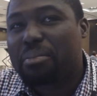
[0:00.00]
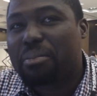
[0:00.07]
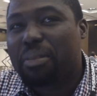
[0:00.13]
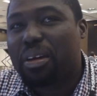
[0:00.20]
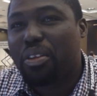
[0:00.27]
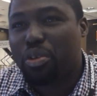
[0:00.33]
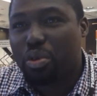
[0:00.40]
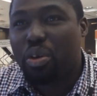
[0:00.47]

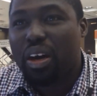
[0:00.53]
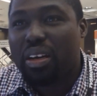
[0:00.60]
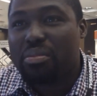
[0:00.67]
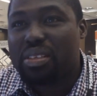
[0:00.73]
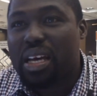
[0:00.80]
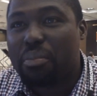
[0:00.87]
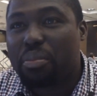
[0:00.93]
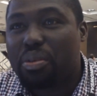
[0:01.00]
through Adam's
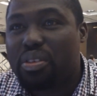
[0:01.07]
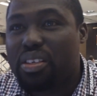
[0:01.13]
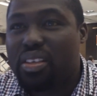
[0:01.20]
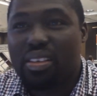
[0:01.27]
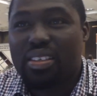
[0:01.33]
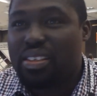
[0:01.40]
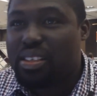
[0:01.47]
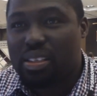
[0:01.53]
Apples, and
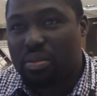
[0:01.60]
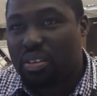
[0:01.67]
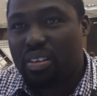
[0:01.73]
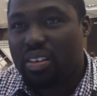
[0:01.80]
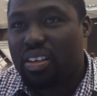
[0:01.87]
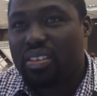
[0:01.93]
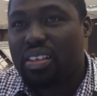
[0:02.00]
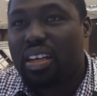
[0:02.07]
this is some of the
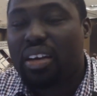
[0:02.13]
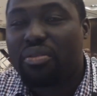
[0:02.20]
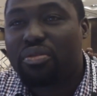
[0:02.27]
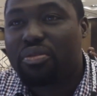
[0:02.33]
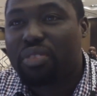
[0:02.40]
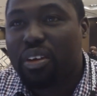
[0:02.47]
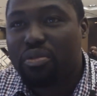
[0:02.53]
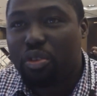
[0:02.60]
things that have
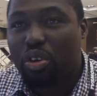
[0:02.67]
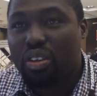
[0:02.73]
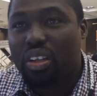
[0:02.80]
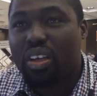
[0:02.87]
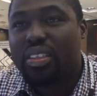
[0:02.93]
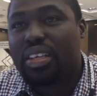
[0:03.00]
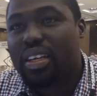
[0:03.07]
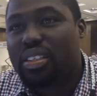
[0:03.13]
caught
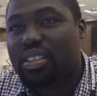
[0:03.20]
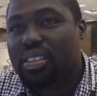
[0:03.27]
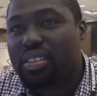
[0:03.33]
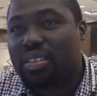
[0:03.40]
their attention.